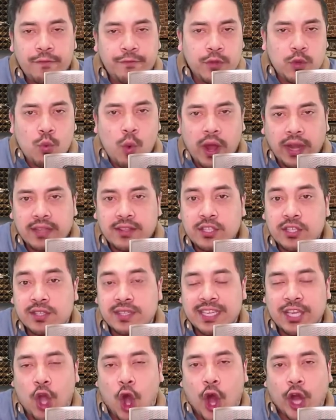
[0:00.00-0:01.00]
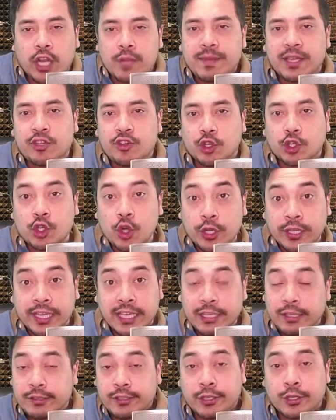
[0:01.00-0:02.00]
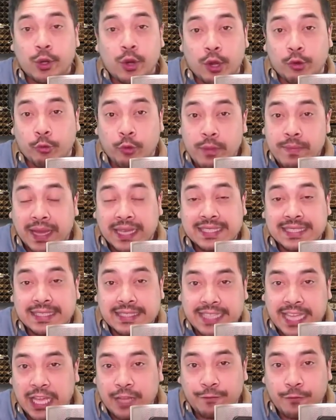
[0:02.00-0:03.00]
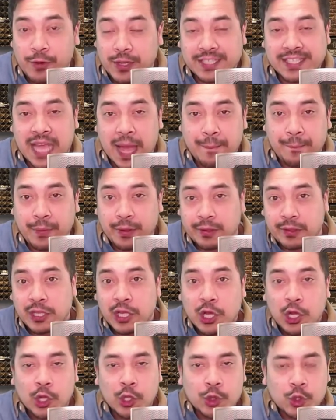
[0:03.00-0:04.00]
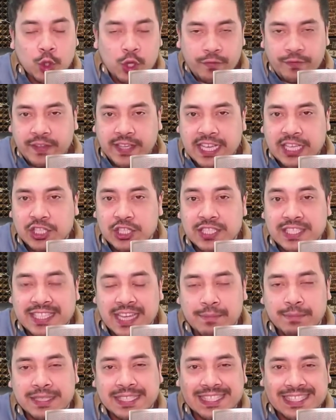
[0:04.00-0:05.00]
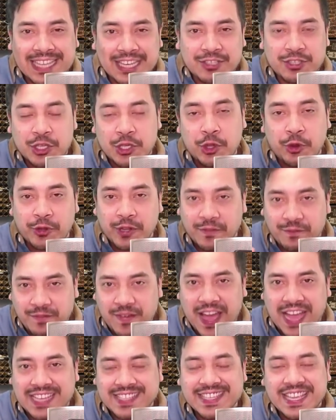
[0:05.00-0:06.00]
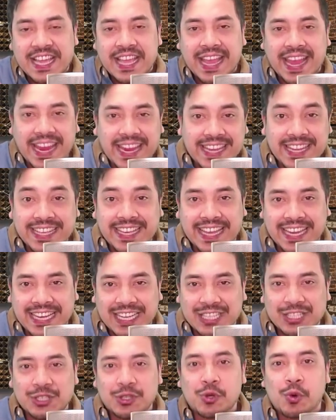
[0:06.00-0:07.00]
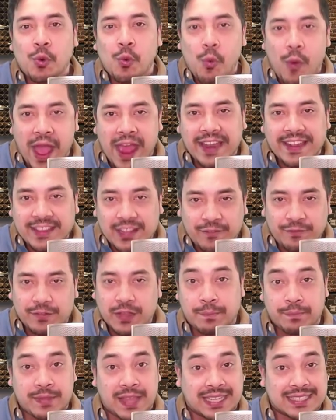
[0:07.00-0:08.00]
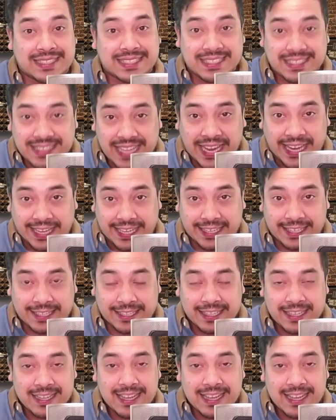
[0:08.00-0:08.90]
if you wanted to say automate your cooking, you know, a ribeye steak for example, notifications can be sent to your device indicating you when to flip that steak.